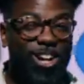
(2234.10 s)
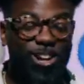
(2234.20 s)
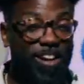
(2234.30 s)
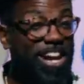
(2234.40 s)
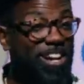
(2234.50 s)

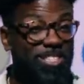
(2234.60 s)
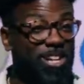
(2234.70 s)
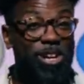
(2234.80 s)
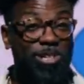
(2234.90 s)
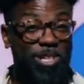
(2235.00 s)
Greeters in
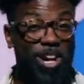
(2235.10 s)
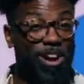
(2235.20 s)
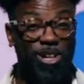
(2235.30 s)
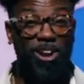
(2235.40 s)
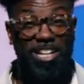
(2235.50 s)
Houston are
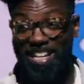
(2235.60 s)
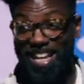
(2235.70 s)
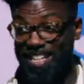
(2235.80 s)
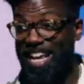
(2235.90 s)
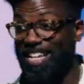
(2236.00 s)
anointed
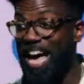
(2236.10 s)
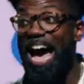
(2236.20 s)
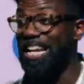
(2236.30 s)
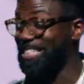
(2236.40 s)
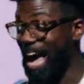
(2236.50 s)
because it is
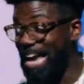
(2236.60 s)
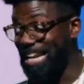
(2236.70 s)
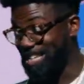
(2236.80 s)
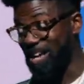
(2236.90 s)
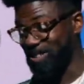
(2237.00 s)
hot as
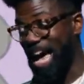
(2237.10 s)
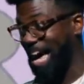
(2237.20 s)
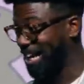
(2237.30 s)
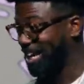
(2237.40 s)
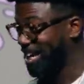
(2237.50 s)
Hades
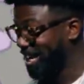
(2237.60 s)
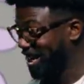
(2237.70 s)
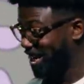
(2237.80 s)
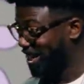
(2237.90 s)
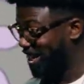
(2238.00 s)
outside.
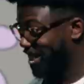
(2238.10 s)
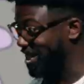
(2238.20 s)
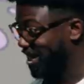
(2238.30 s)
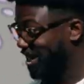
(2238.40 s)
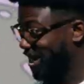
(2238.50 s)

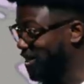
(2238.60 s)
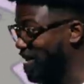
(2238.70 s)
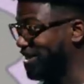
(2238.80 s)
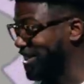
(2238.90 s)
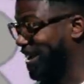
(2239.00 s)
You
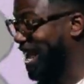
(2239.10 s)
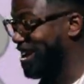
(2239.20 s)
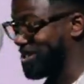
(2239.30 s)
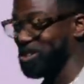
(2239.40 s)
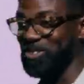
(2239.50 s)
out there in hell
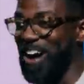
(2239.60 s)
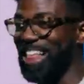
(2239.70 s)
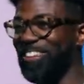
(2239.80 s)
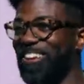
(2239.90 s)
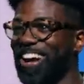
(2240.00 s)
still
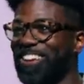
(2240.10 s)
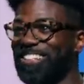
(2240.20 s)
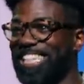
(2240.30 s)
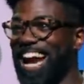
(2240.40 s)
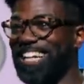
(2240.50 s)
smiling. Welcome to
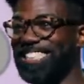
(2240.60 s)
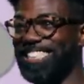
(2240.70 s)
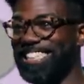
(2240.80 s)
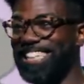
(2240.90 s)
church.